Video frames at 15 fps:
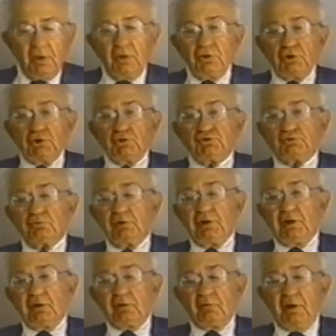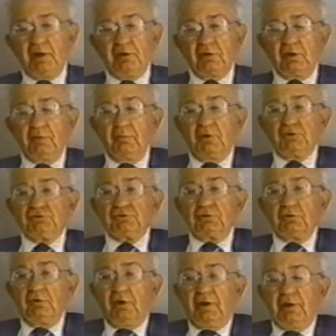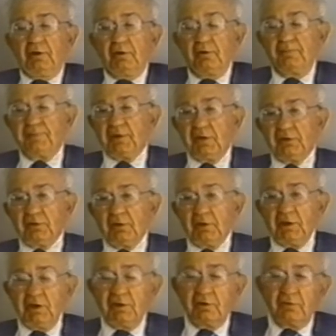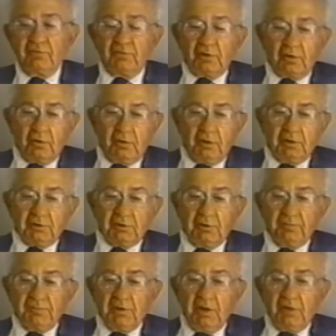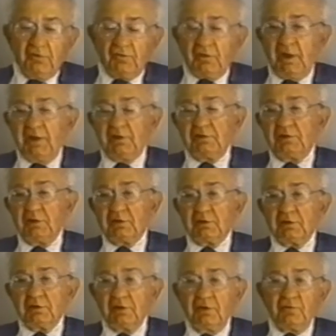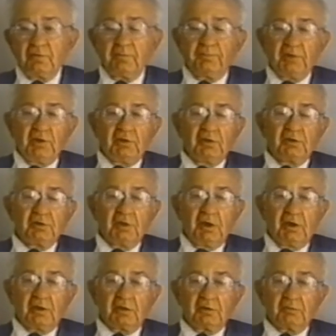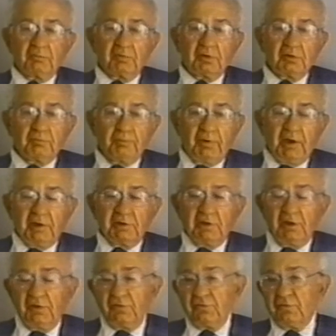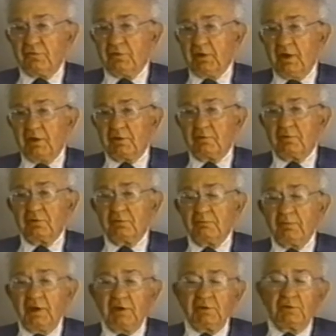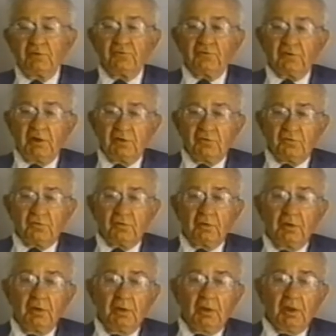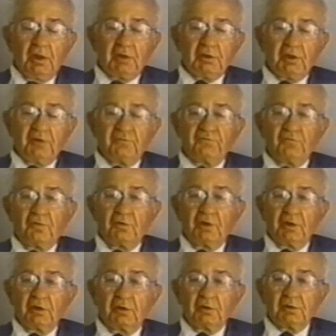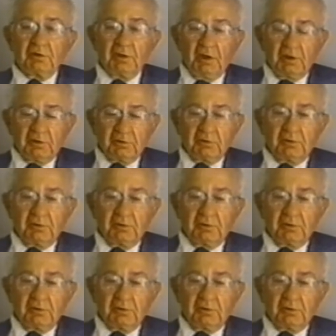usually a great commercial lawyer and the leader of the court, said that in his opinion Doc, uh, Brandeis's doctrine made no sense and therefore he could not